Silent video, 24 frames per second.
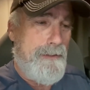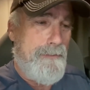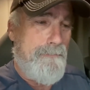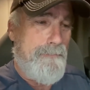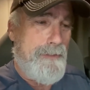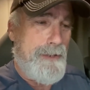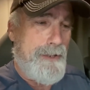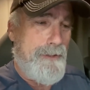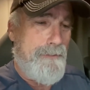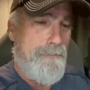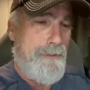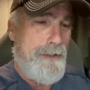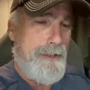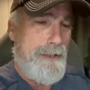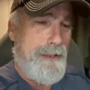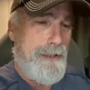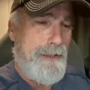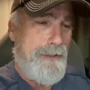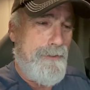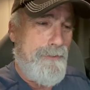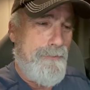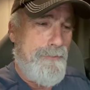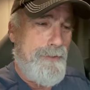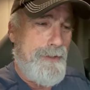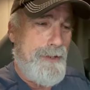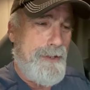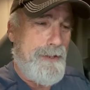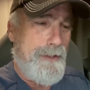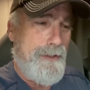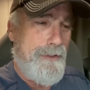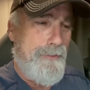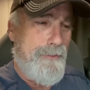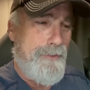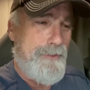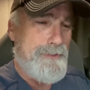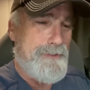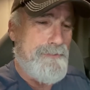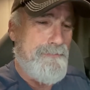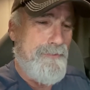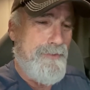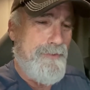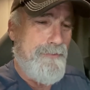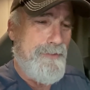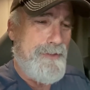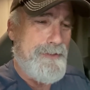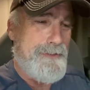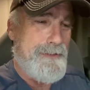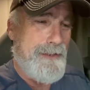by the way, I don't think on those
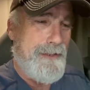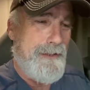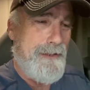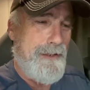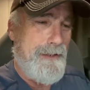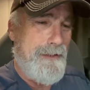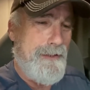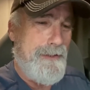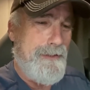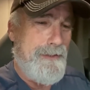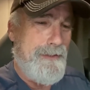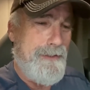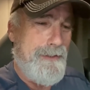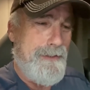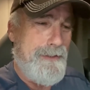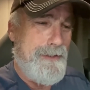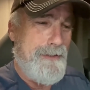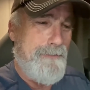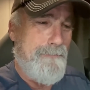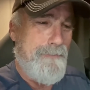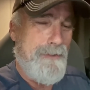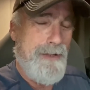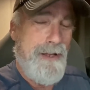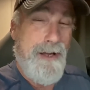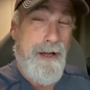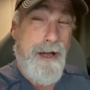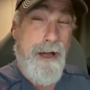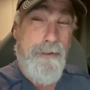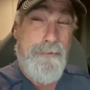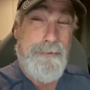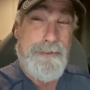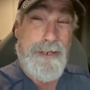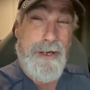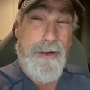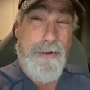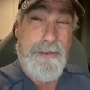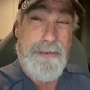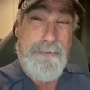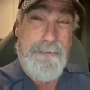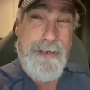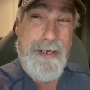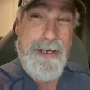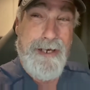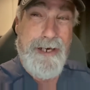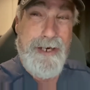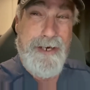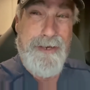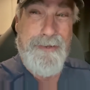movies, I, I, I was always
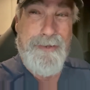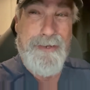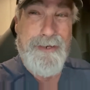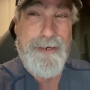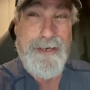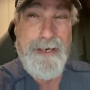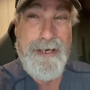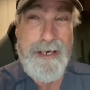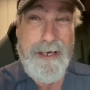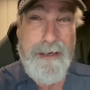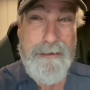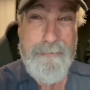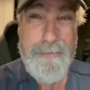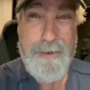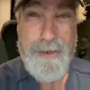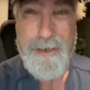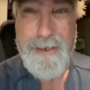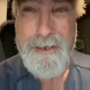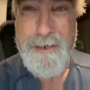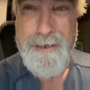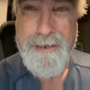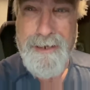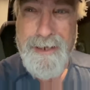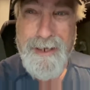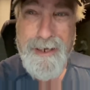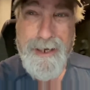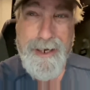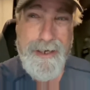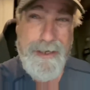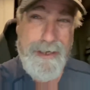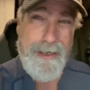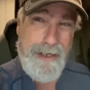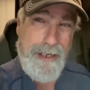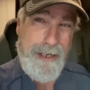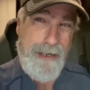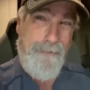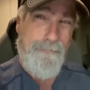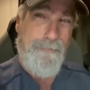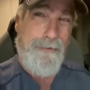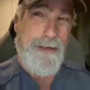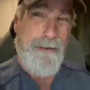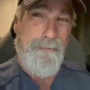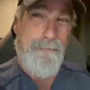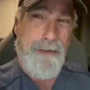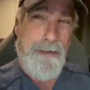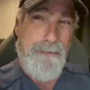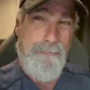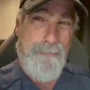behind the camera. I didn't have any of my